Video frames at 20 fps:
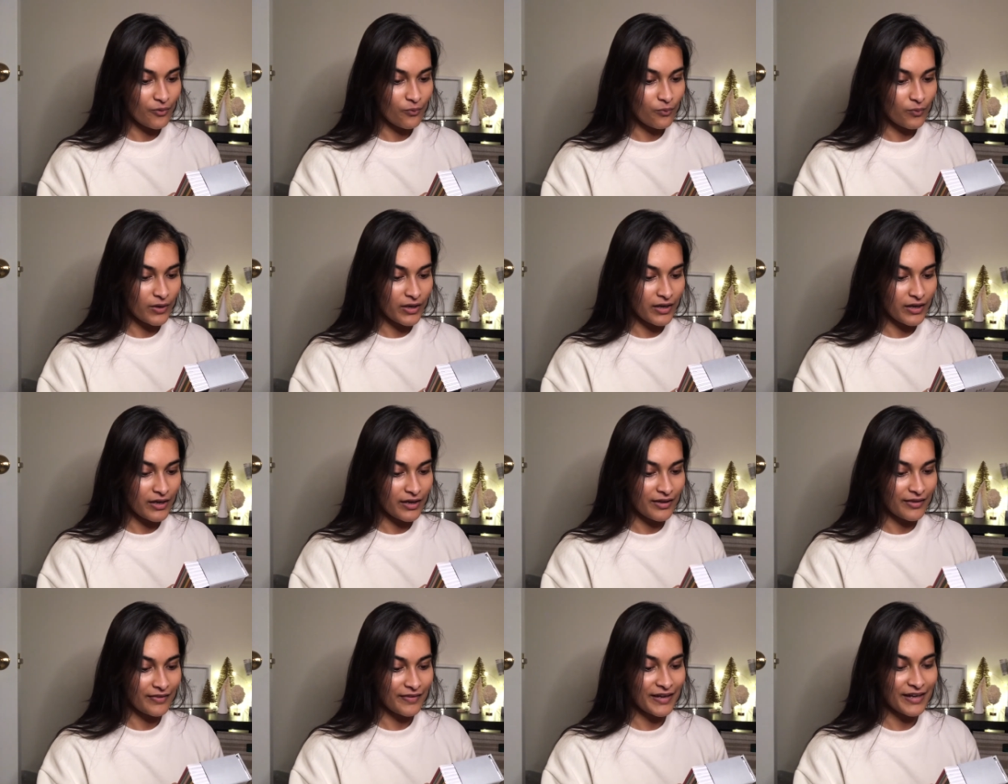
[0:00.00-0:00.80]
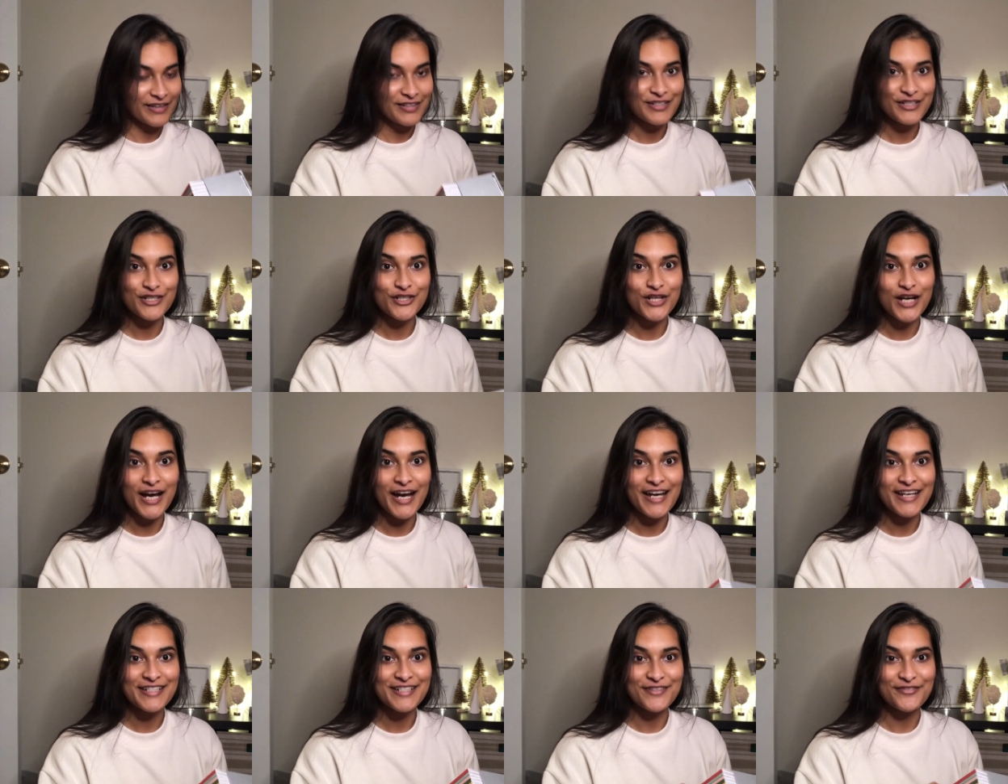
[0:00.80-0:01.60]
We like to
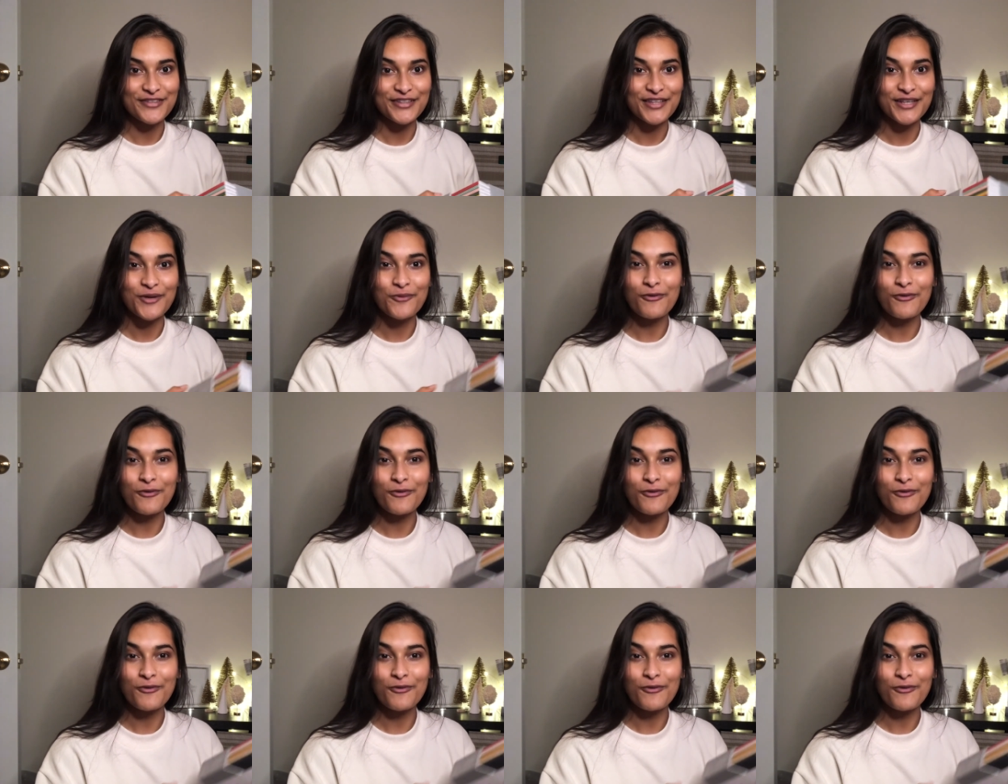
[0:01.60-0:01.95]
try different like